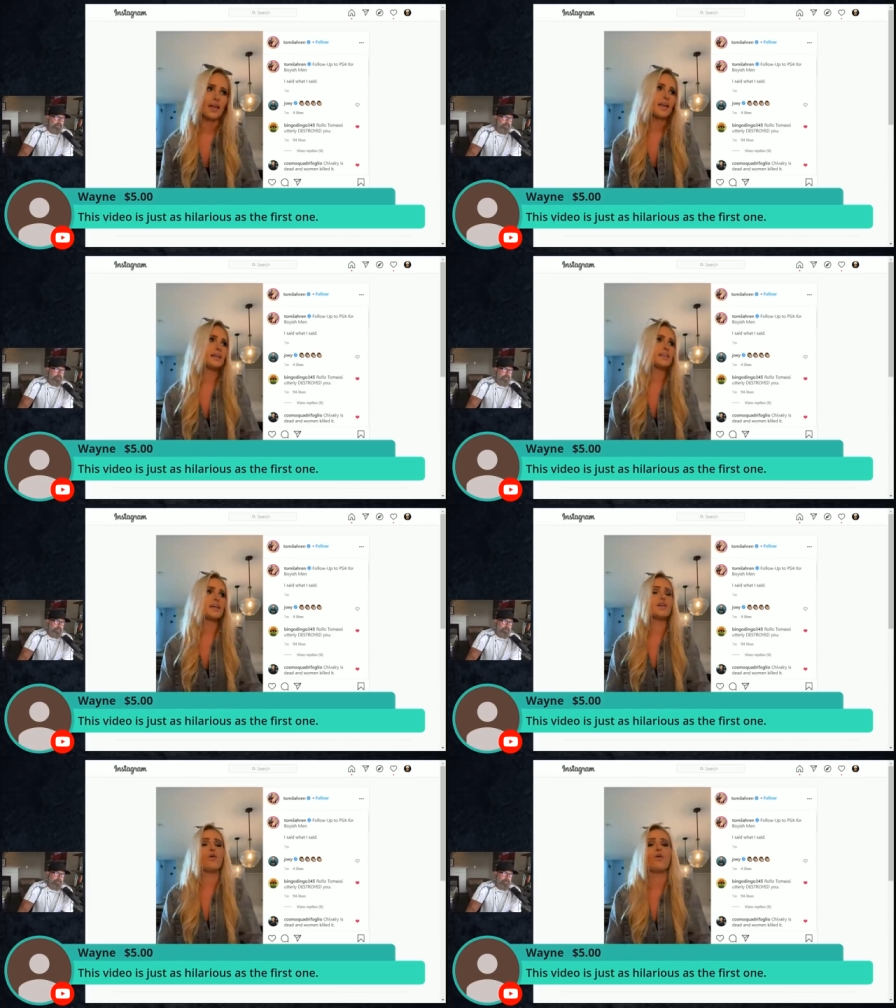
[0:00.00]
He
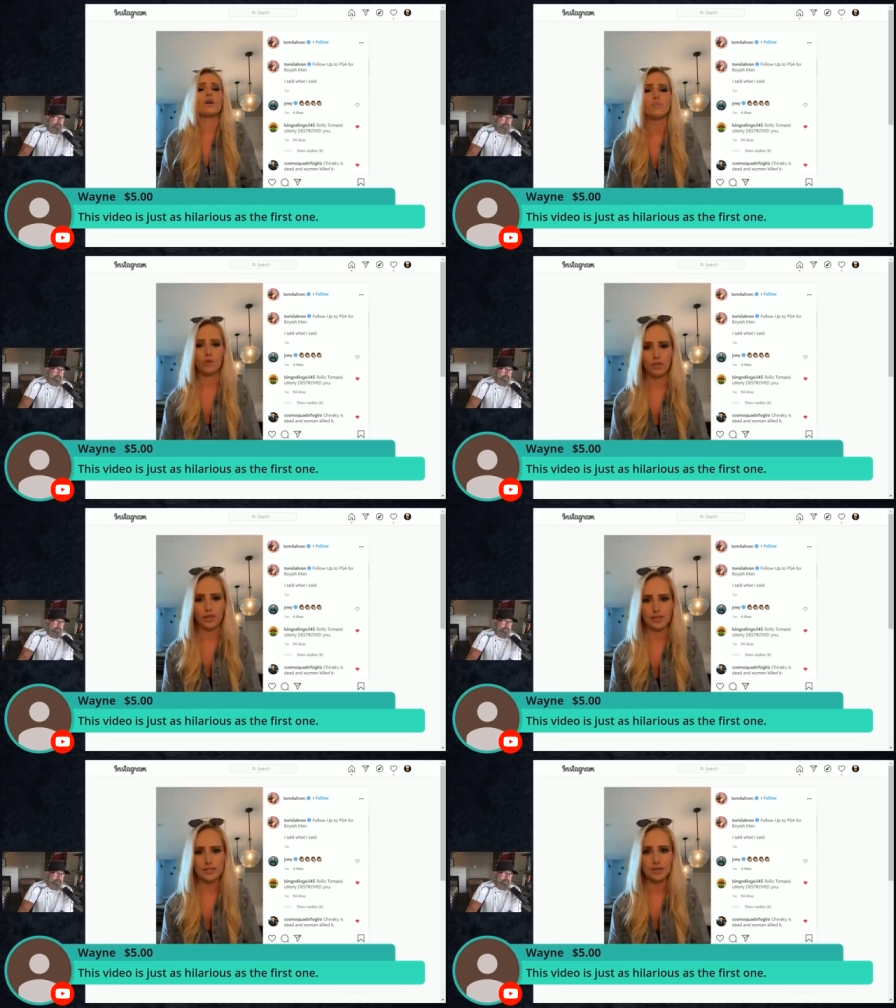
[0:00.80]
did horrible
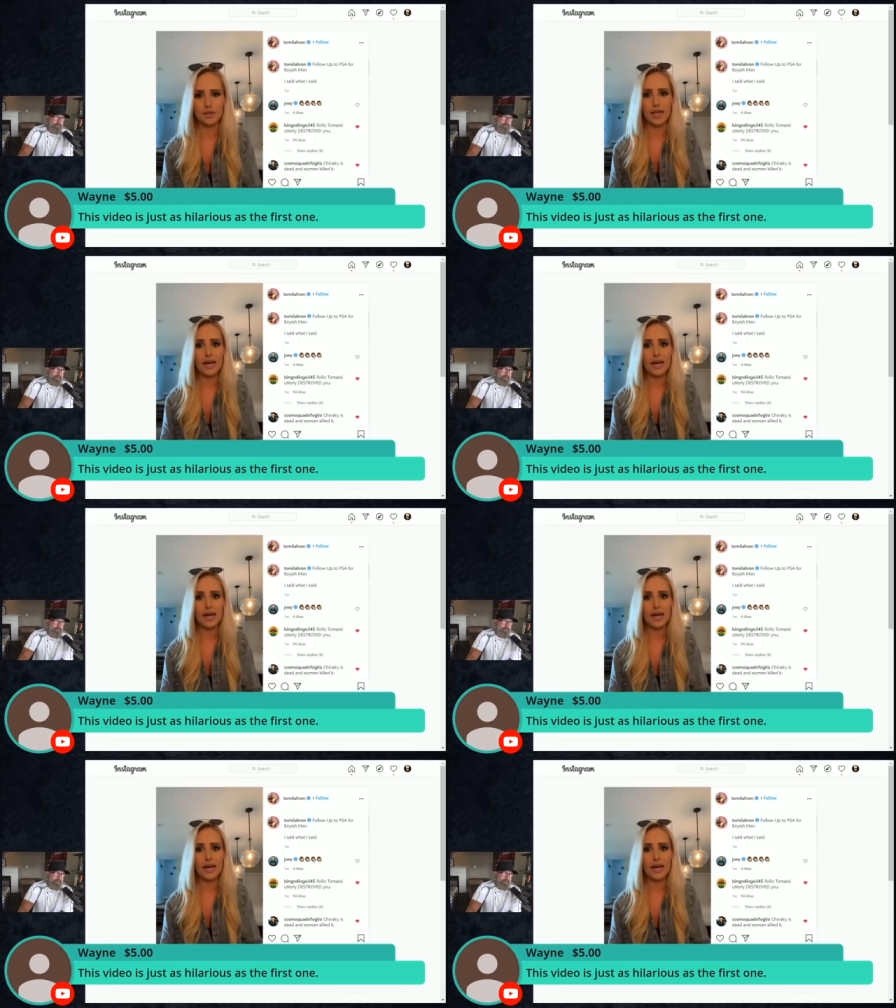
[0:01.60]
things to me.